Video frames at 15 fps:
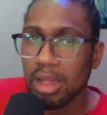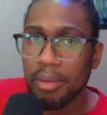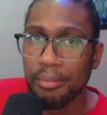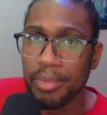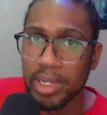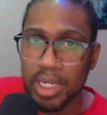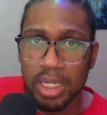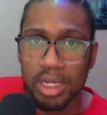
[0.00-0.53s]

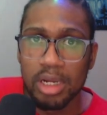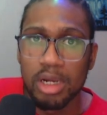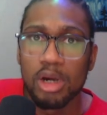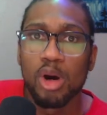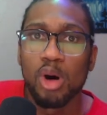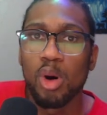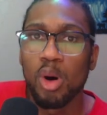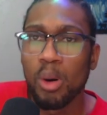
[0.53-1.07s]
meaning
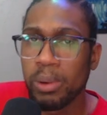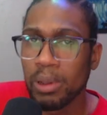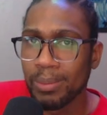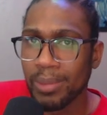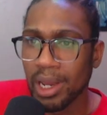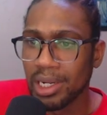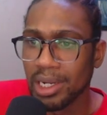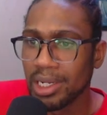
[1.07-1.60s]
open
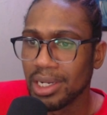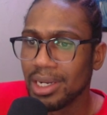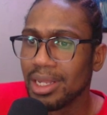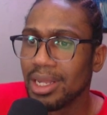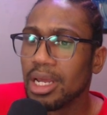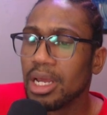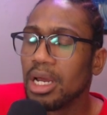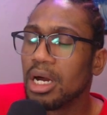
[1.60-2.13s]
minded,
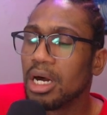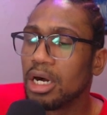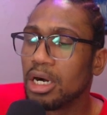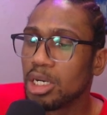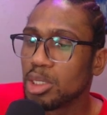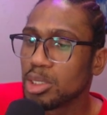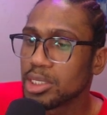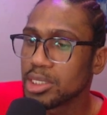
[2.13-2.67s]

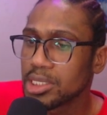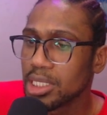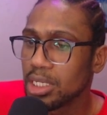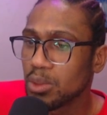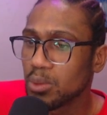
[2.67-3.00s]
understand